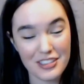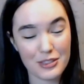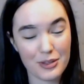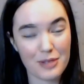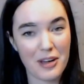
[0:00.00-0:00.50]

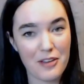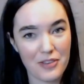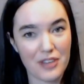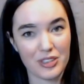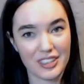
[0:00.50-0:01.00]
It's one of my
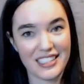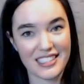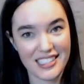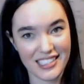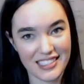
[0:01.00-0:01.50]
favorite
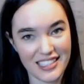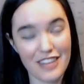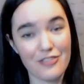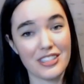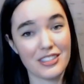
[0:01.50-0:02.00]
things to see
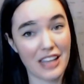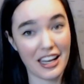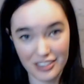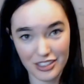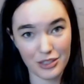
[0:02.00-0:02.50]
if it's
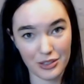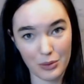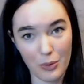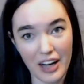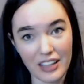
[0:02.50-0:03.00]

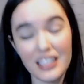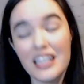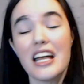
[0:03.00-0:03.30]
executed well.